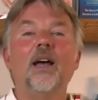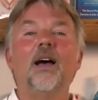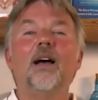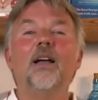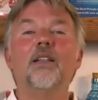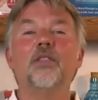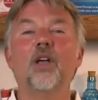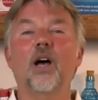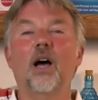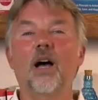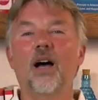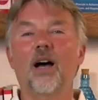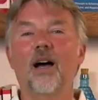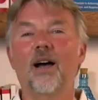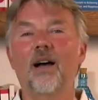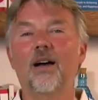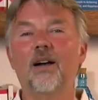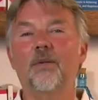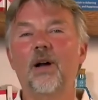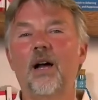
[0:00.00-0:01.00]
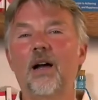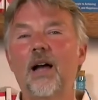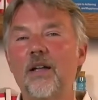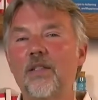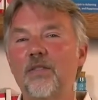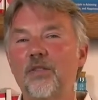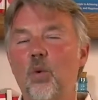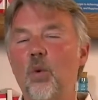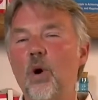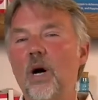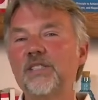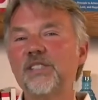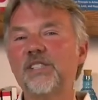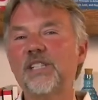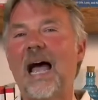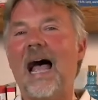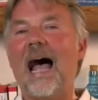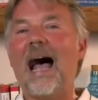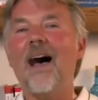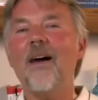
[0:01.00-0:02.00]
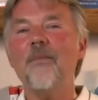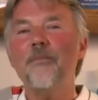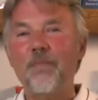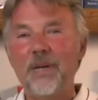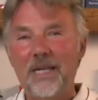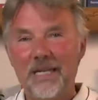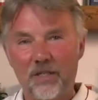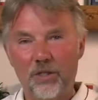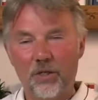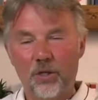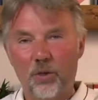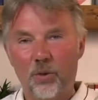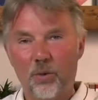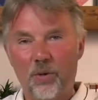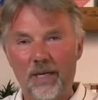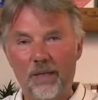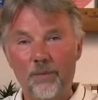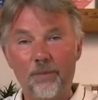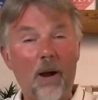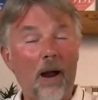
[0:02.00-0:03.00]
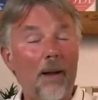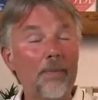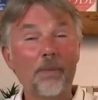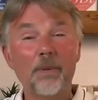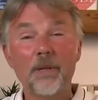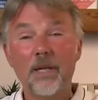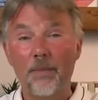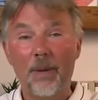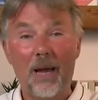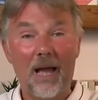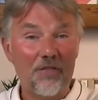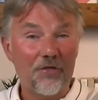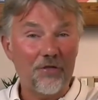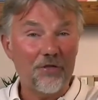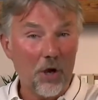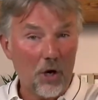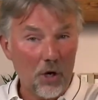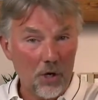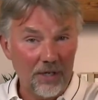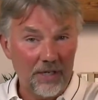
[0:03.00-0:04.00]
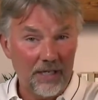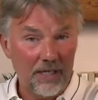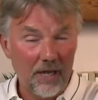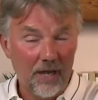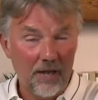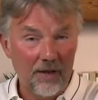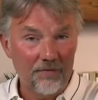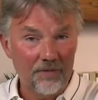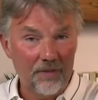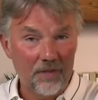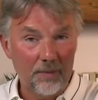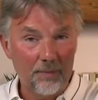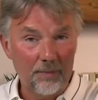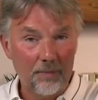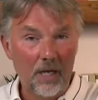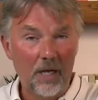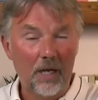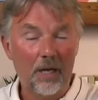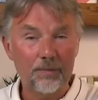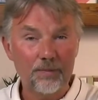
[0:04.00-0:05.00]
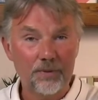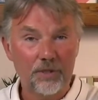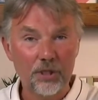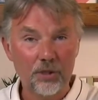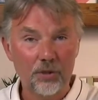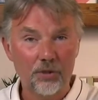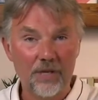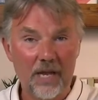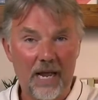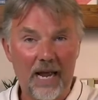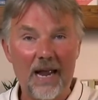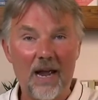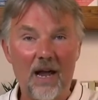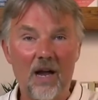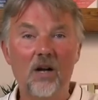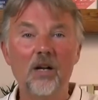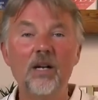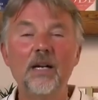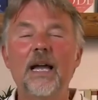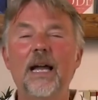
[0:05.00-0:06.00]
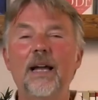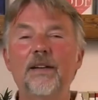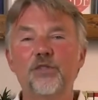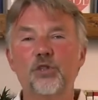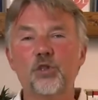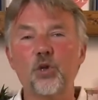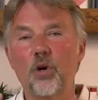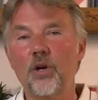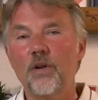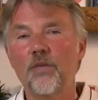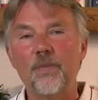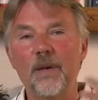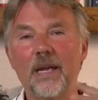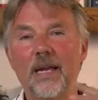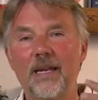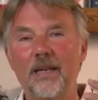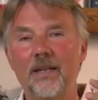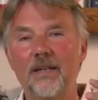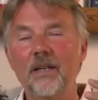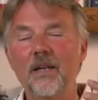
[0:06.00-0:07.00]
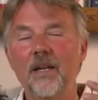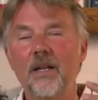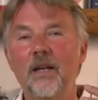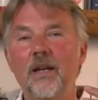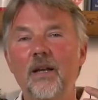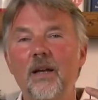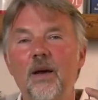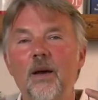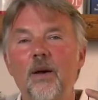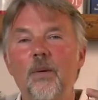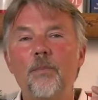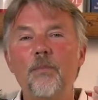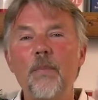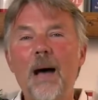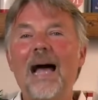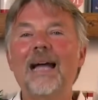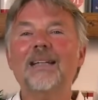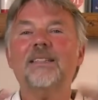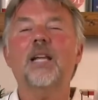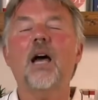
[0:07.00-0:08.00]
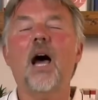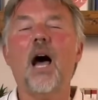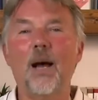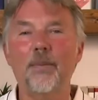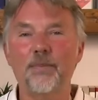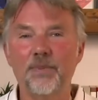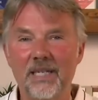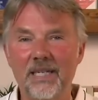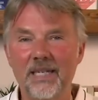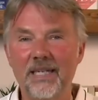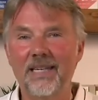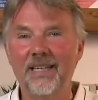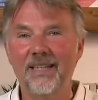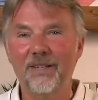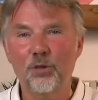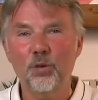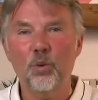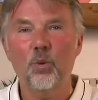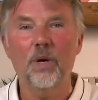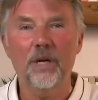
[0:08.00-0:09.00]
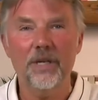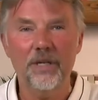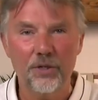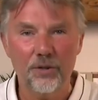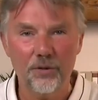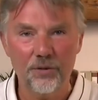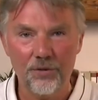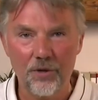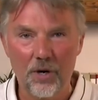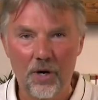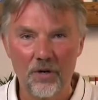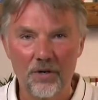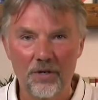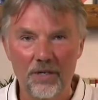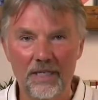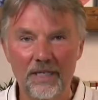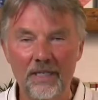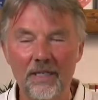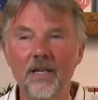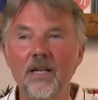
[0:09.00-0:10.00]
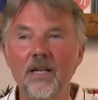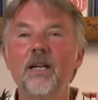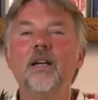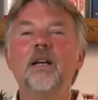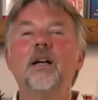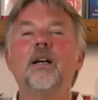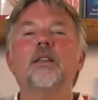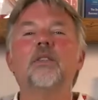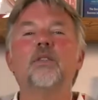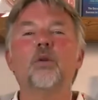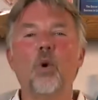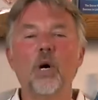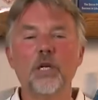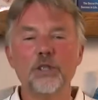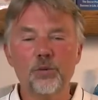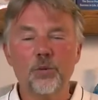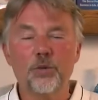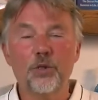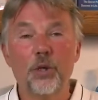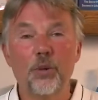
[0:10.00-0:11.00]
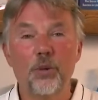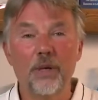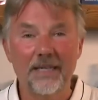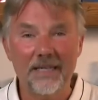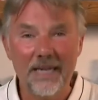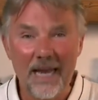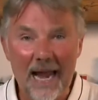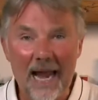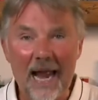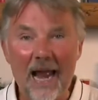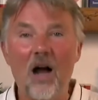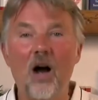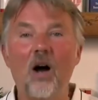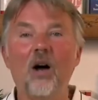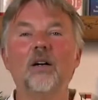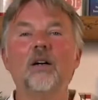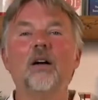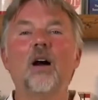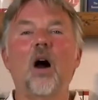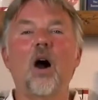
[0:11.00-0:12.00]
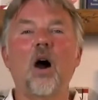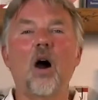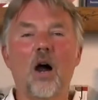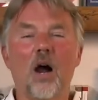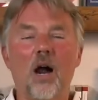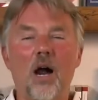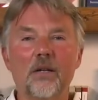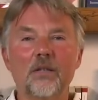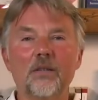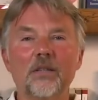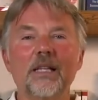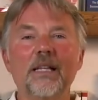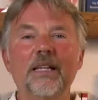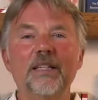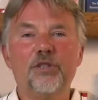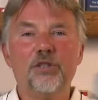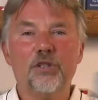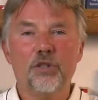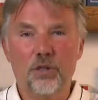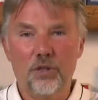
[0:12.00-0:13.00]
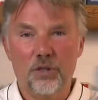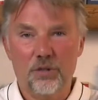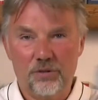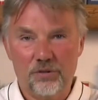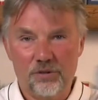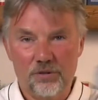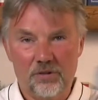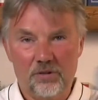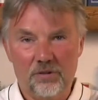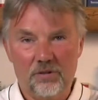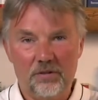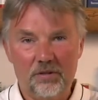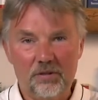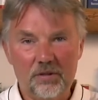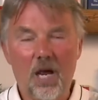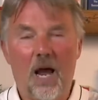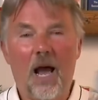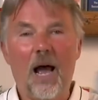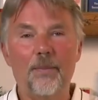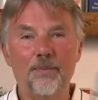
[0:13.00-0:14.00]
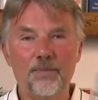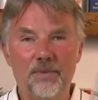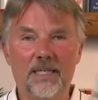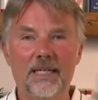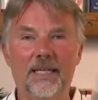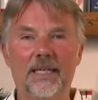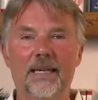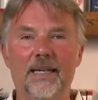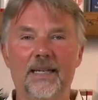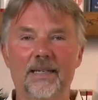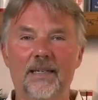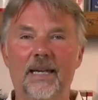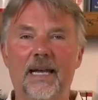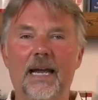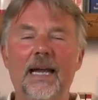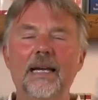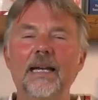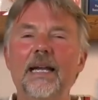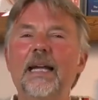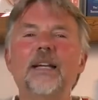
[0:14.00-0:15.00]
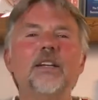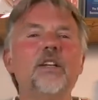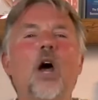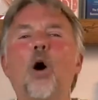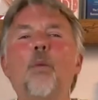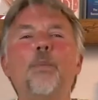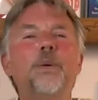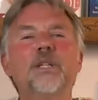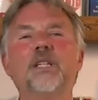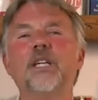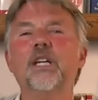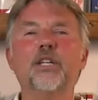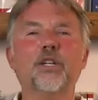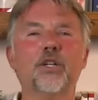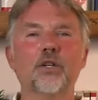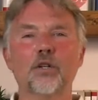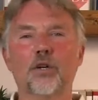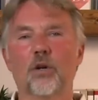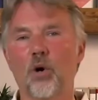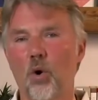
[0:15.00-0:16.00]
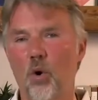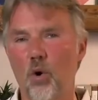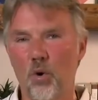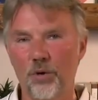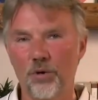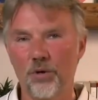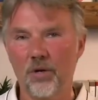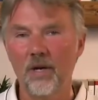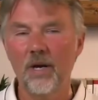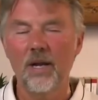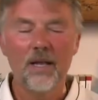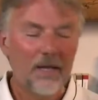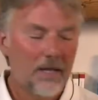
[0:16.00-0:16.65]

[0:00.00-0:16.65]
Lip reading: The ones I've been doing, probably about 30 of them up till now, have sort of been my top 10, 20, or 30. The ones we're doing now are our listeners' top 10, and in no particular order.